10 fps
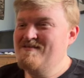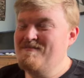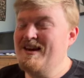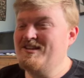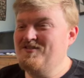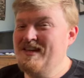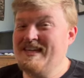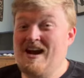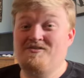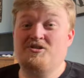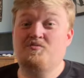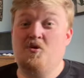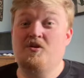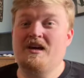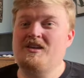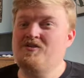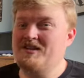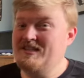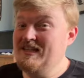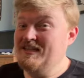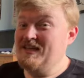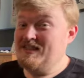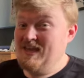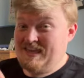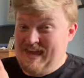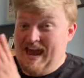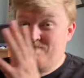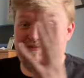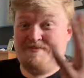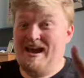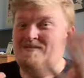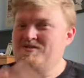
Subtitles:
making sure their characters walk, and you can see like the camera pan,